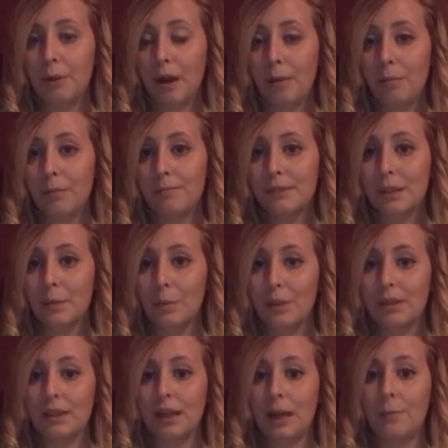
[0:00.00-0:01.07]
problems at
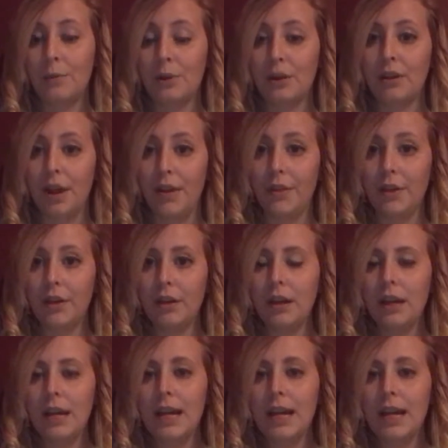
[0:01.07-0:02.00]
one time or another,